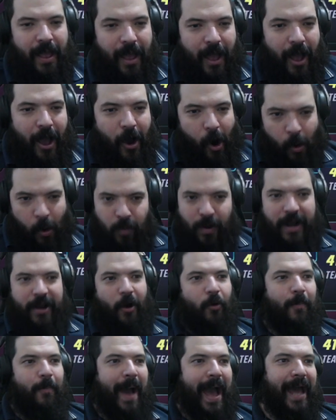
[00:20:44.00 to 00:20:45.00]
all in
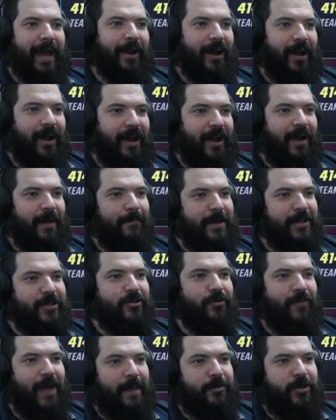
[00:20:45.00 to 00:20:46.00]
all, man, Mr.
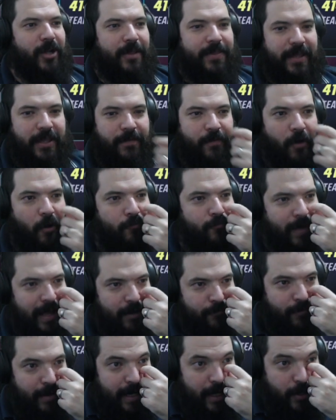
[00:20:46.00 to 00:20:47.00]
Rapture, I think you've got a really,
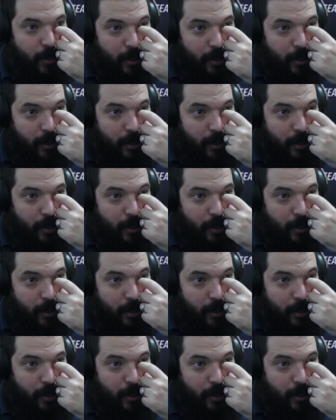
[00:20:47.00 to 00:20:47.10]
really nice